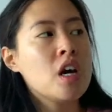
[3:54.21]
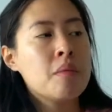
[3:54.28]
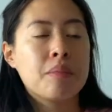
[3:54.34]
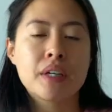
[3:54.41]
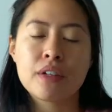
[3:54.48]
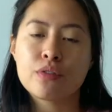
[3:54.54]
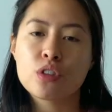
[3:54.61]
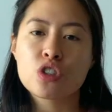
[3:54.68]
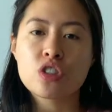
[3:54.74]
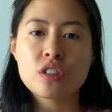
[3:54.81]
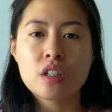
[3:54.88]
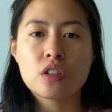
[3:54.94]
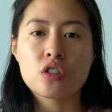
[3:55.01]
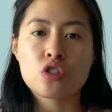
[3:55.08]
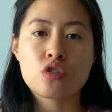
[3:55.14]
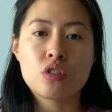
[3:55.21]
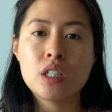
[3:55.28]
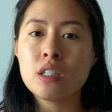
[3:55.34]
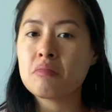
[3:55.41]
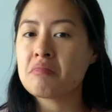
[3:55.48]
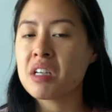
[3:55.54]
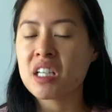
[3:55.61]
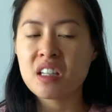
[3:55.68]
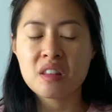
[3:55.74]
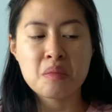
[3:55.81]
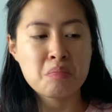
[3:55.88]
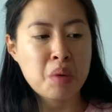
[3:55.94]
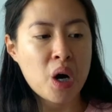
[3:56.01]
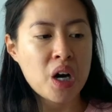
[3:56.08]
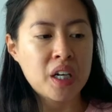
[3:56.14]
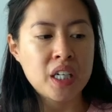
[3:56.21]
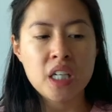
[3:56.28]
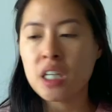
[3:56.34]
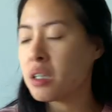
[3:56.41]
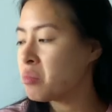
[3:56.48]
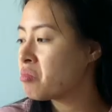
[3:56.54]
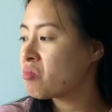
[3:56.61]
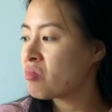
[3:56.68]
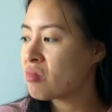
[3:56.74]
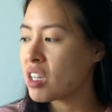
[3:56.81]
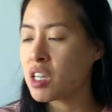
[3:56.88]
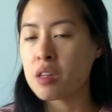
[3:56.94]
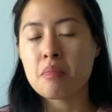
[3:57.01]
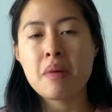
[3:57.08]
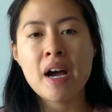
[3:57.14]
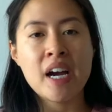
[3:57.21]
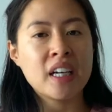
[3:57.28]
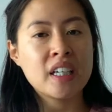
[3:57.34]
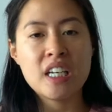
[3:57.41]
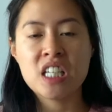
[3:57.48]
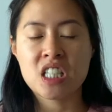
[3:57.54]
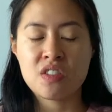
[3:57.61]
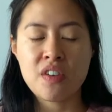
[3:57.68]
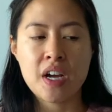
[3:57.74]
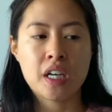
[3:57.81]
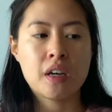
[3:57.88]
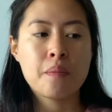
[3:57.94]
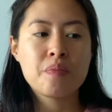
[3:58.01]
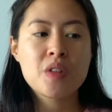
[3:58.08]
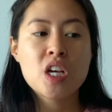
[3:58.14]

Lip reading: But if we're just on the street making them potty in the back, it's fine.